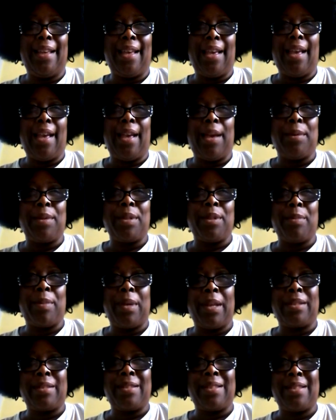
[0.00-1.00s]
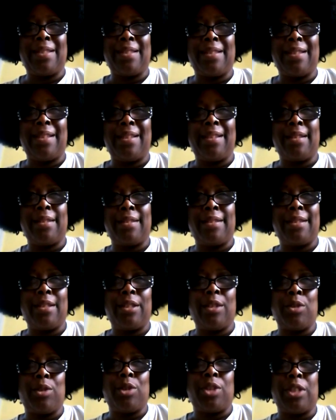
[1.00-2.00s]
I was about to send a still